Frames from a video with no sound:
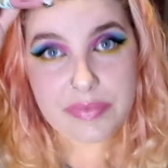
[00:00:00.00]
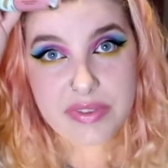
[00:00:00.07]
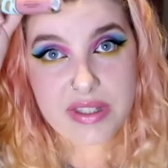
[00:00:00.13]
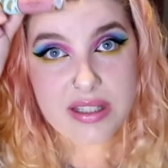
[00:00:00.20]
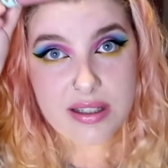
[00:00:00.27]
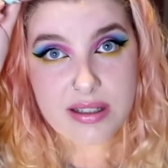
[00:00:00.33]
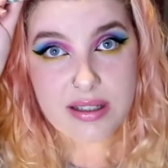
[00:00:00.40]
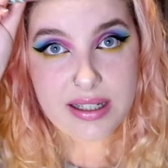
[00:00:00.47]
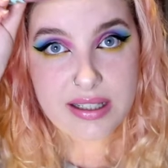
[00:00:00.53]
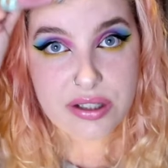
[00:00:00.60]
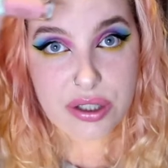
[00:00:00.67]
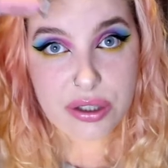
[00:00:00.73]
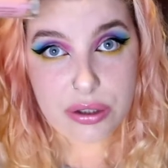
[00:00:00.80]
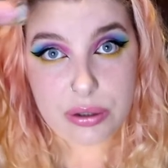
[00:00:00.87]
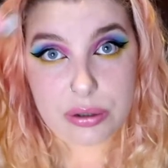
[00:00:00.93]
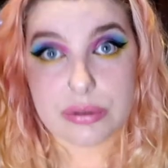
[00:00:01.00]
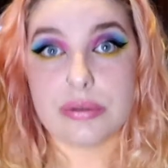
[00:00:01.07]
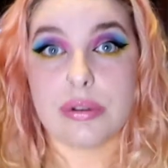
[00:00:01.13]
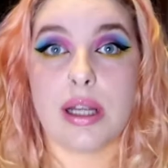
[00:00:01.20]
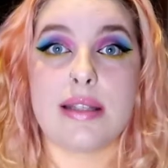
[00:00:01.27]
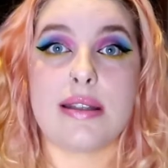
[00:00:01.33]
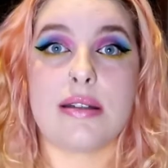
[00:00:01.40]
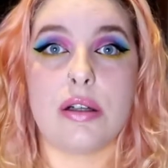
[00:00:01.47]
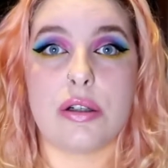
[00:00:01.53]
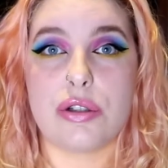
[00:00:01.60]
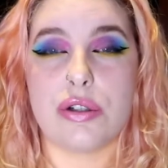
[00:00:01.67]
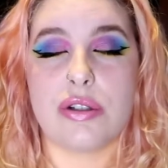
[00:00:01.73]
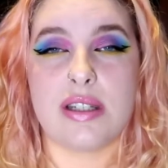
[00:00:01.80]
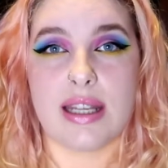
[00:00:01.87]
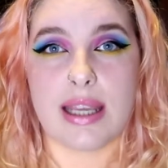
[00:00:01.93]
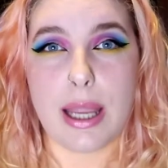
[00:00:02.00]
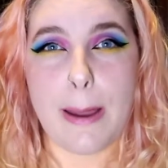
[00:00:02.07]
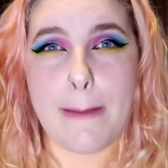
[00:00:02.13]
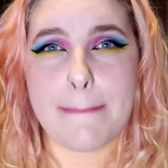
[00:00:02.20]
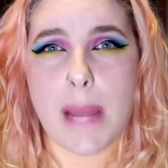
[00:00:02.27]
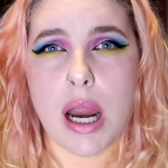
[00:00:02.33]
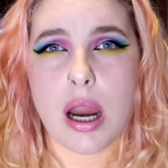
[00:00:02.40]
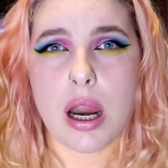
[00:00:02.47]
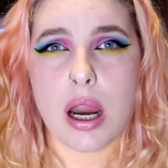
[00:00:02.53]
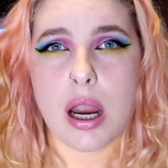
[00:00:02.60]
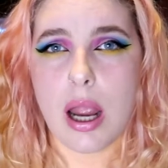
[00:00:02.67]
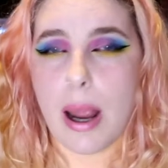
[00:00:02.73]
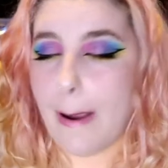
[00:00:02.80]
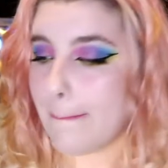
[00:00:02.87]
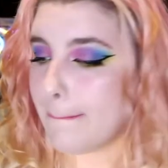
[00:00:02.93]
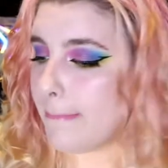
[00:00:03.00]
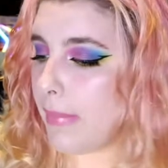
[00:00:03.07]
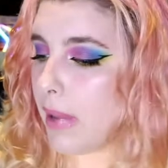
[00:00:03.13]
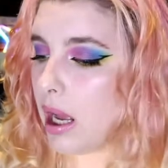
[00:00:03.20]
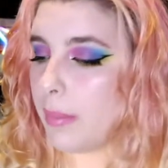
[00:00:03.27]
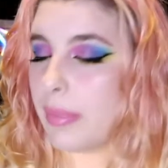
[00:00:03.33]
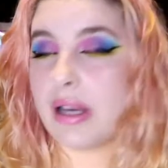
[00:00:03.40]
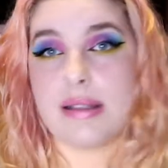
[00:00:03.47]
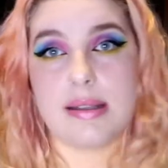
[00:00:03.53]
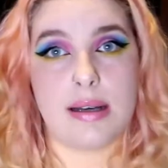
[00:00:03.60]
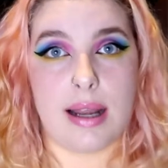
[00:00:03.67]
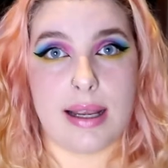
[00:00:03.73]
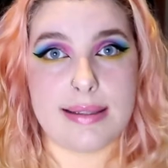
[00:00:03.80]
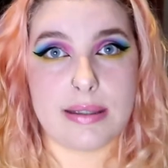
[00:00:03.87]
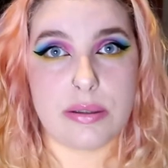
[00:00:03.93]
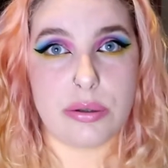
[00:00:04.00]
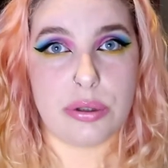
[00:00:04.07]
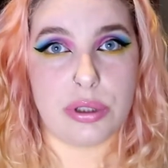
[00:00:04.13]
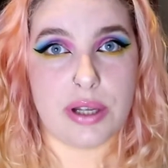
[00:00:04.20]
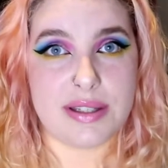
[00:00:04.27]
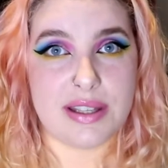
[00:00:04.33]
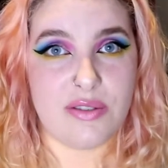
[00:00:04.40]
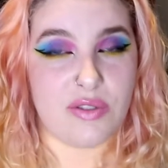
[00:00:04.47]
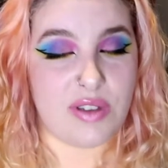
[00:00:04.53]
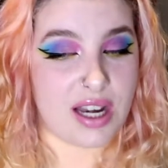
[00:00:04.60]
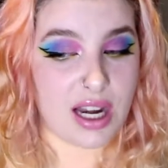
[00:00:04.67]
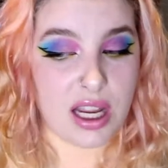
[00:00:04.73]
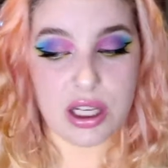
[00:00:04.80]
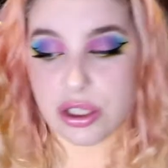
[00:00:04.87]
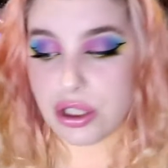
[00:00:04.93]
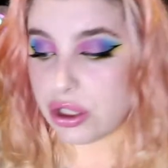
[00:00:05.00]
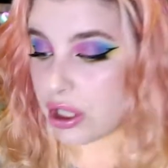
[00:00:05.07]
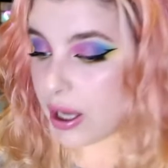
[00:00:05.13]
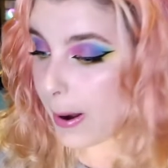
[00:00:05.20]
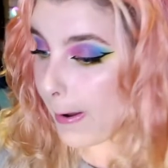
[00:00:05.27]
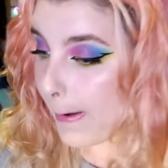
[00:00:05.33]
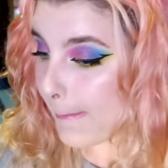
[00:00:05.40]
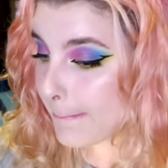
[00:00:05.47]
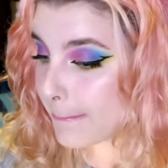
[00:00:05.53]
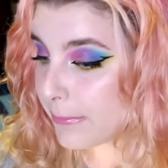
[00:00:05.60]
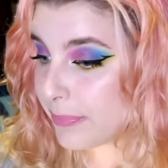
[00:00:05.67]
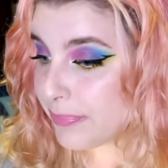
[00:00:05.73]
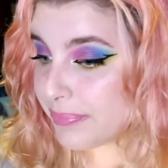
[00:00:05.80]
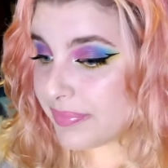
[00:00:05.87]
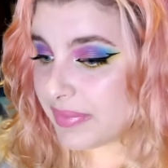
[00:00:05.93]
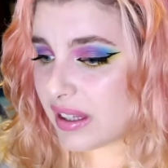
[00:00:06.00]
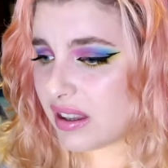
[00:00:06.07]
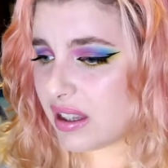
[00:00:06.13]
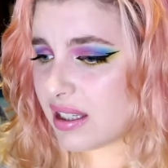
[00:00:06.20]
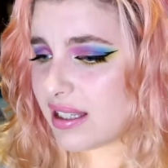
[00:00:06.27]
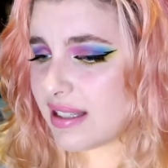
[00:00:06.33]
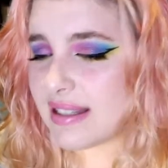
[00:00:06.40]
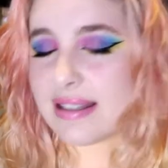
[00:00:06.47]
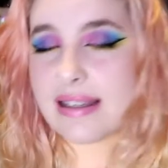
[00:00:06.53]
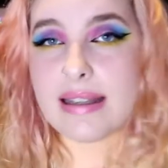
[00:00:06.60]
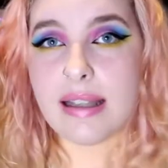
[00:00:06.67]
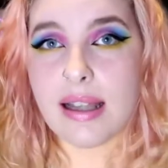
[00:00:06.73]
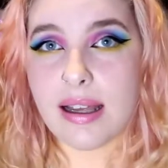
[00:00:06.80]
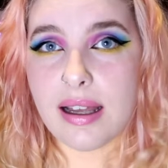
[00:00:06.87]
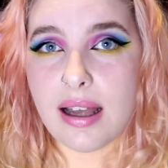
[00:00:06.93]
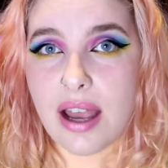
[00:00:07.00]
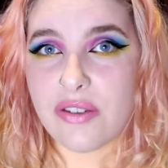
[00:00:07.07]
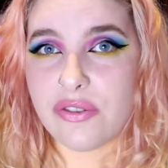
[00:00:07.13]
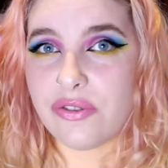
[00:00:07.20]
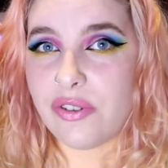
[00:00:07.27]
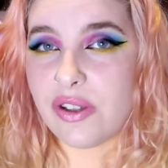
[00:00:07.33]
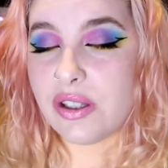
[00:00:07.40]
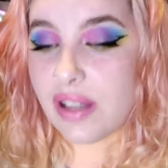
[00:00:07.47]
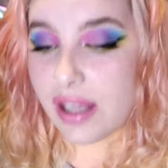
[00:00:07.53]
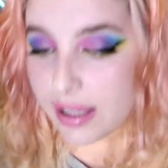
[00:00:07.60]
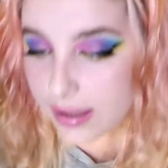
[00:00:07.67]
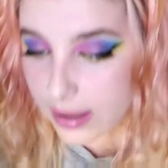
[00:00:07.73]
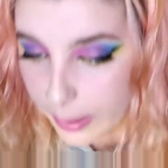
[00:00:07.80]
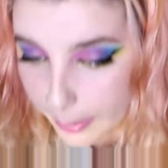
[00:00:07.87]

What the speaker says: This is nice too. It's not too sticky, but it's a nice little glossy finish. The concealer, I feel like,